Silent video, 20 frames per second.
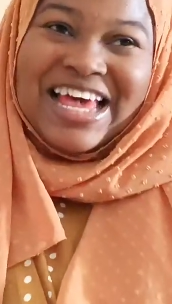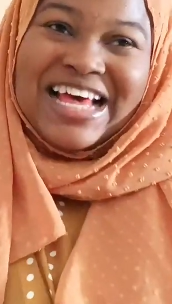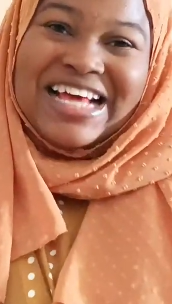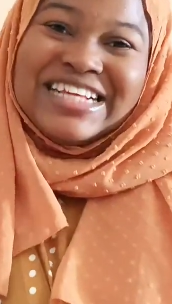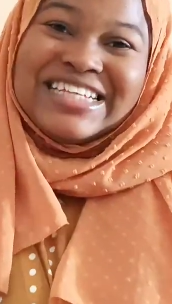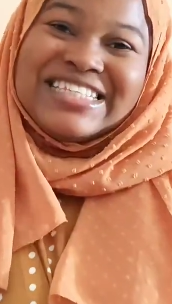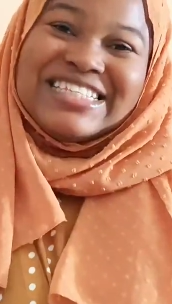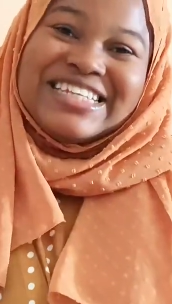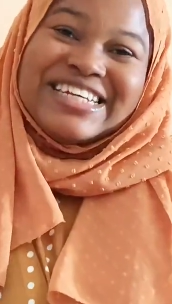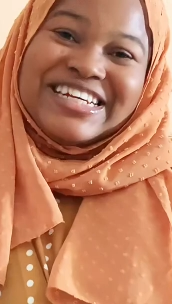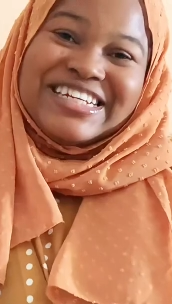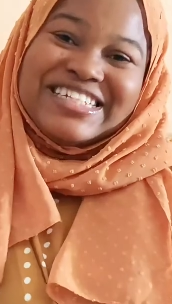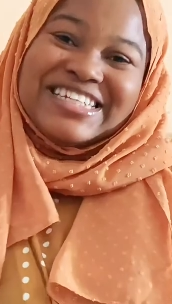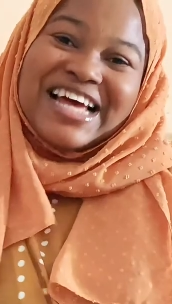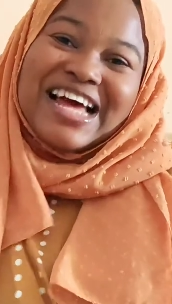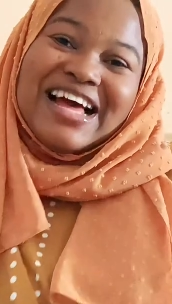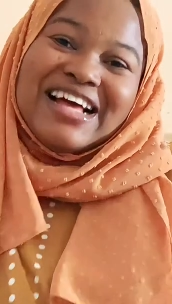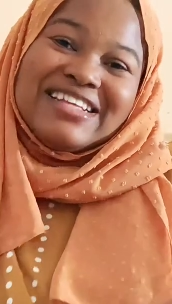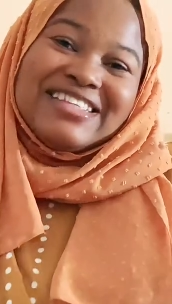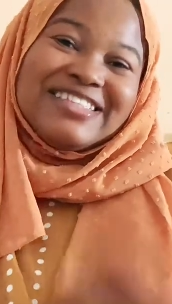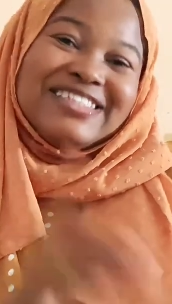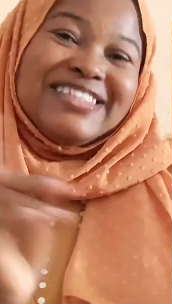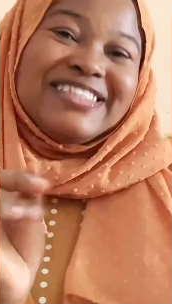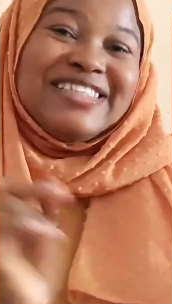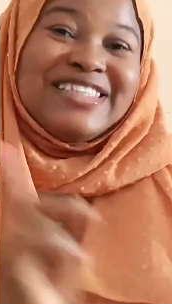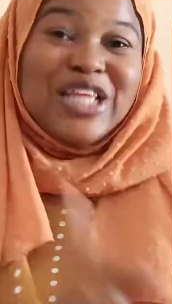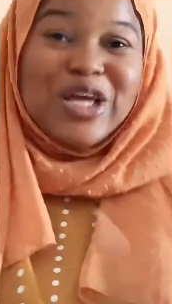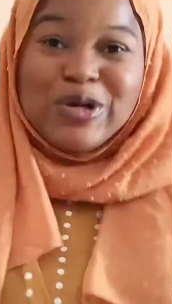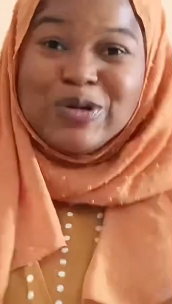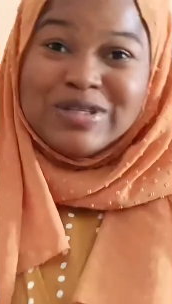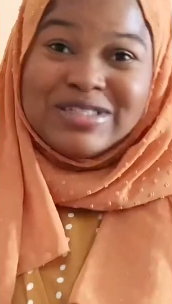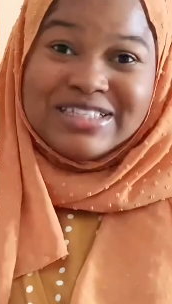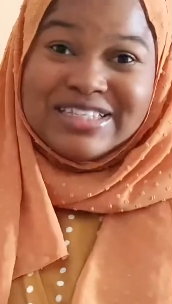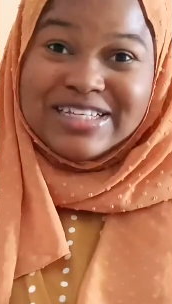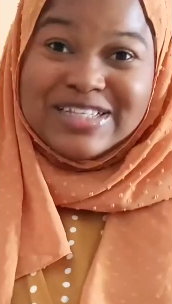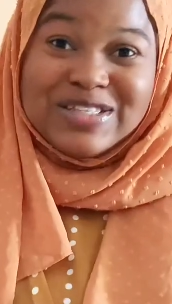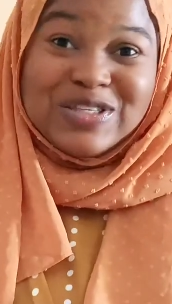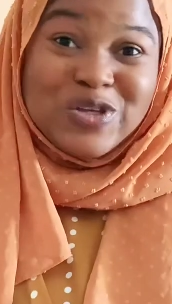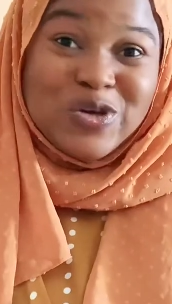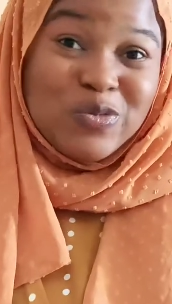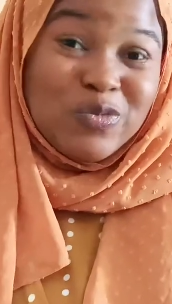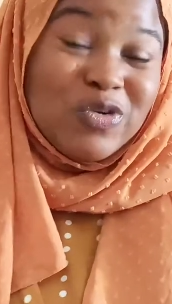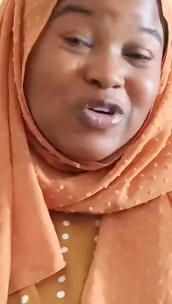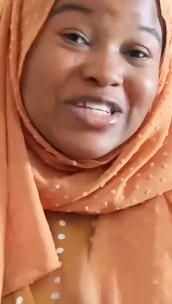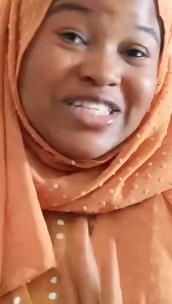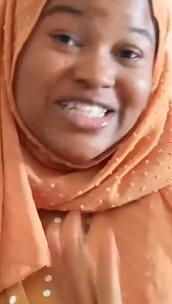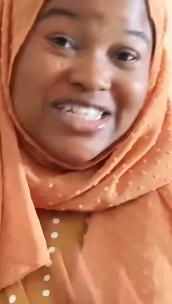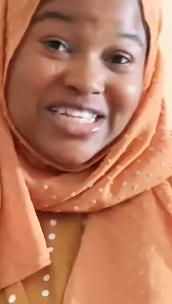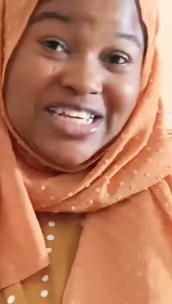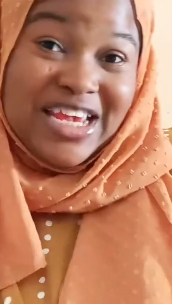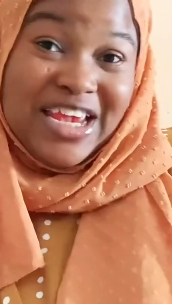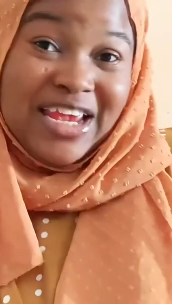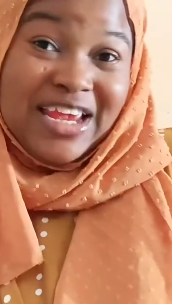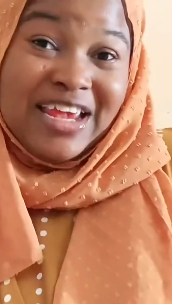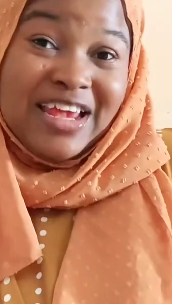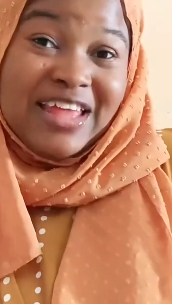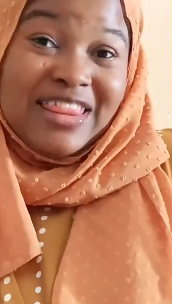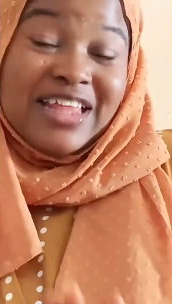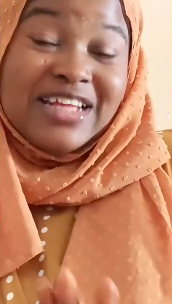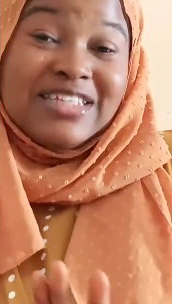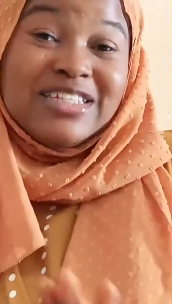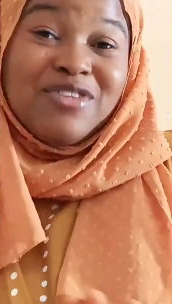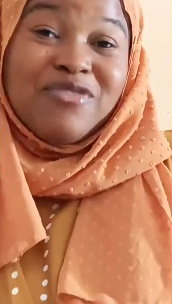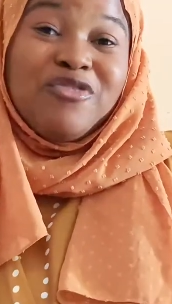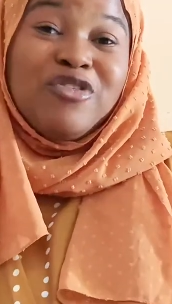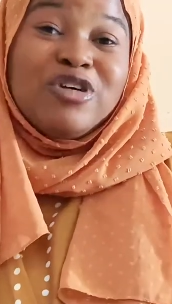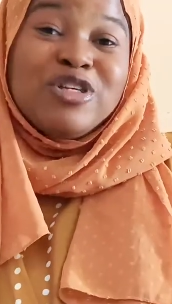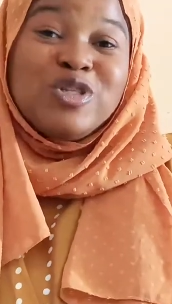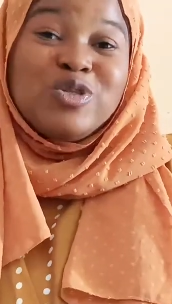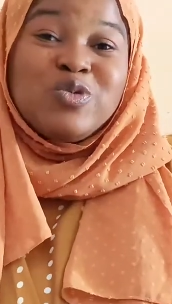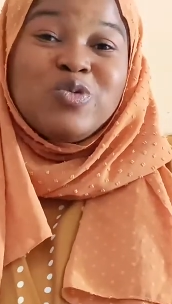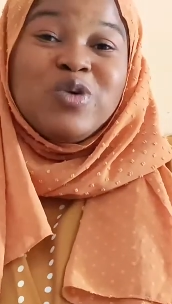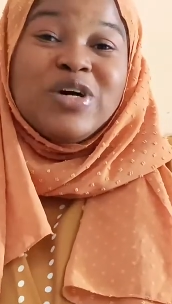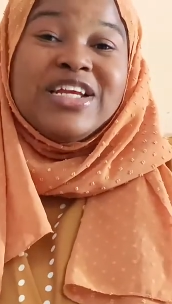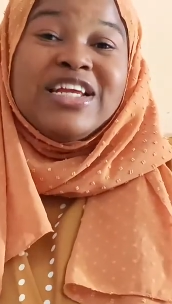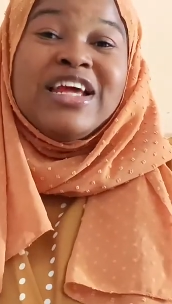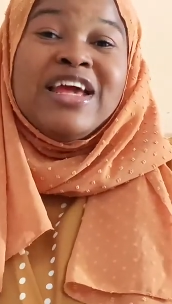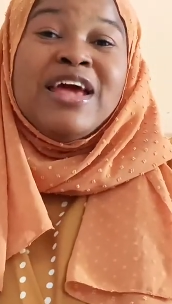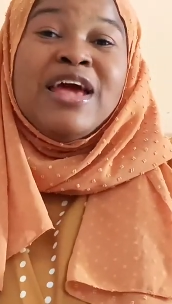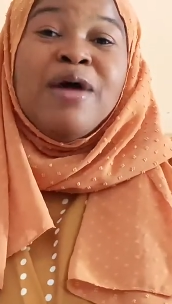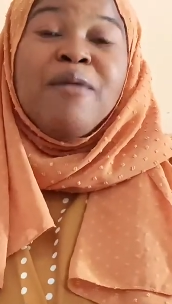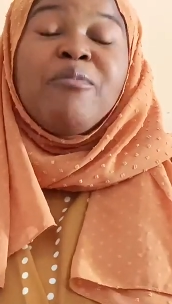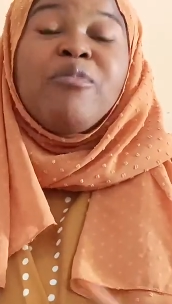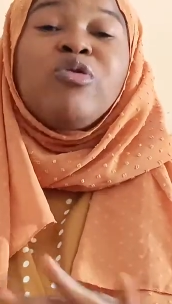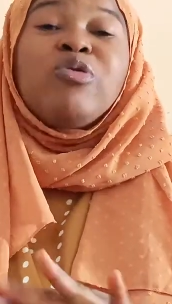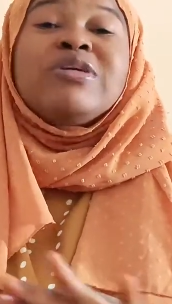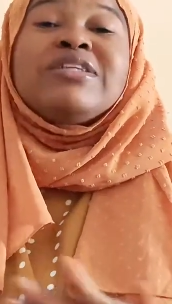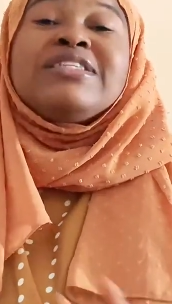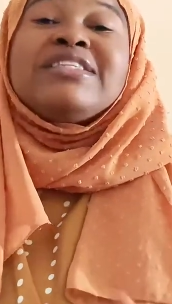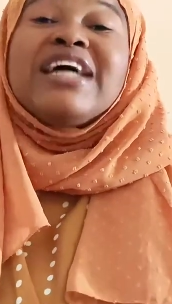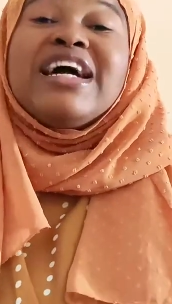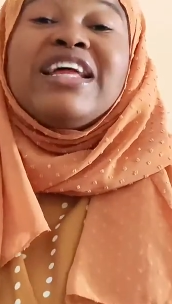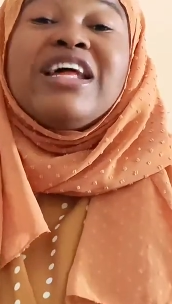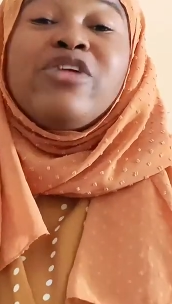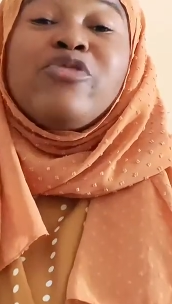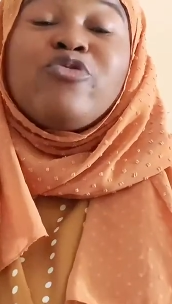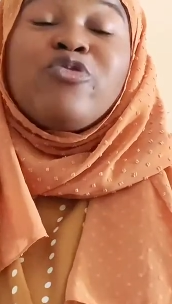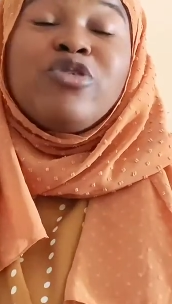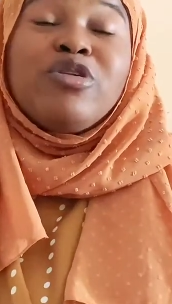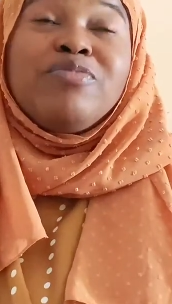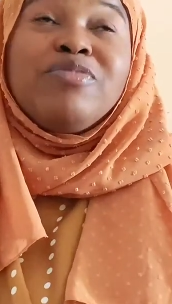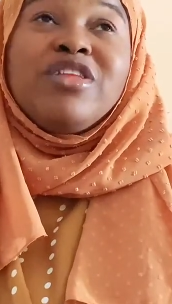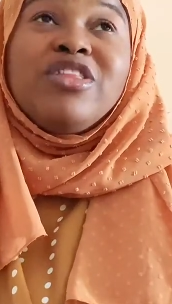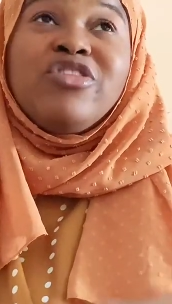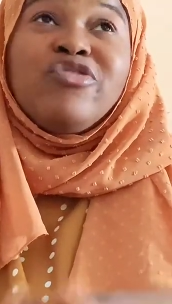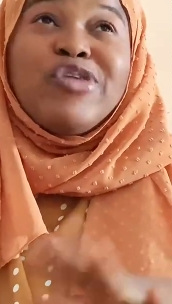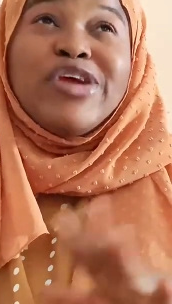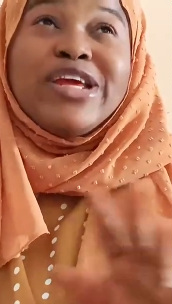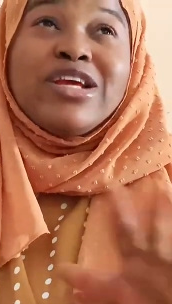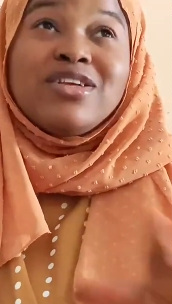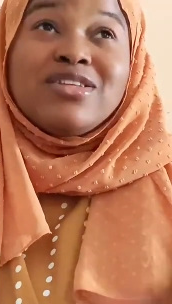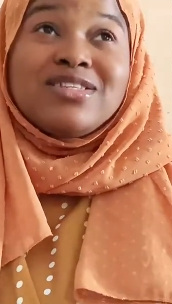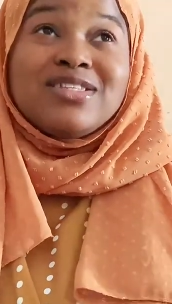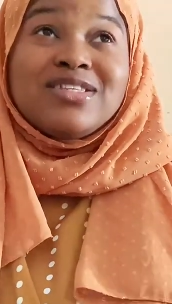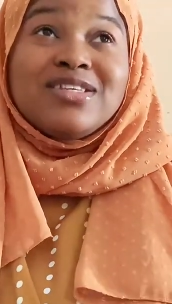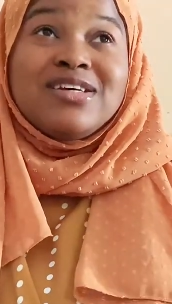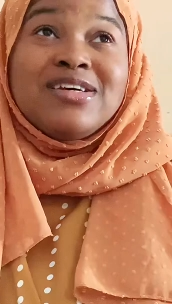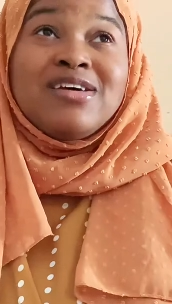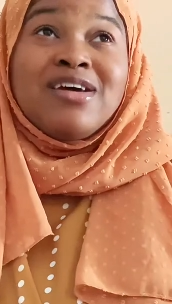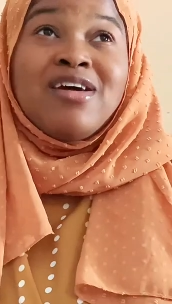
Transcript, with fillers: such as Dausy Zooti, that's the first one, but we started from the drinks.